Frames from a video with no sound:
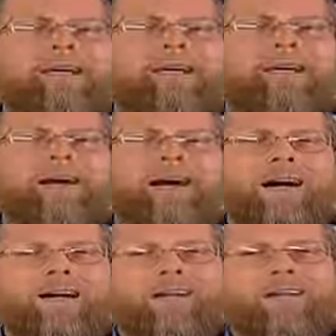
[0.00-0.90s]
a
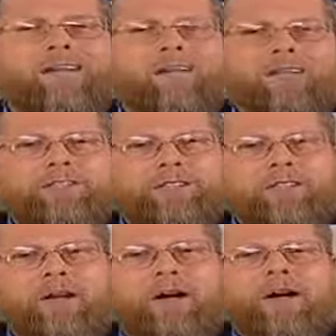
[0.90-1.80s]
higher logic,
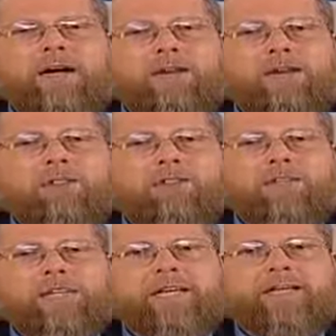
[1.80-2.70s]
a higher
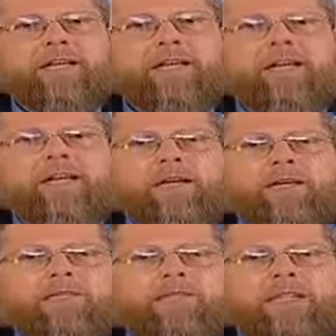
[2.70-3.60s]
understanding
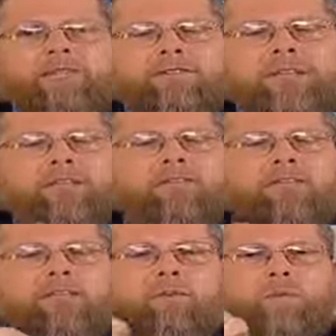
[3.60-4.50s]
to the events
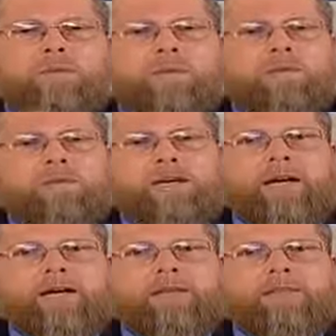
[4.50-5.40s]
that we look
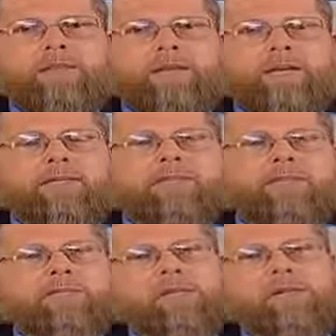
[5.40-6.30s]
at and
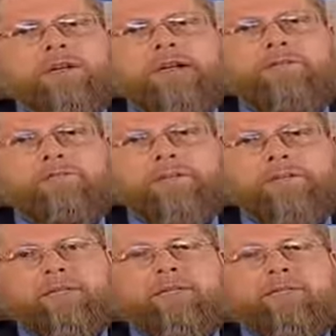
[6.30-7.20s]
consider as
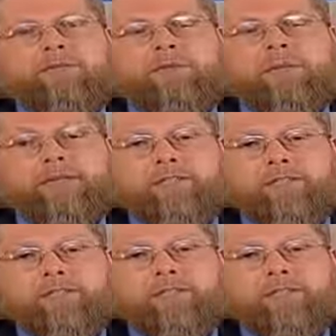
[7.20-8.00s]
being tragic.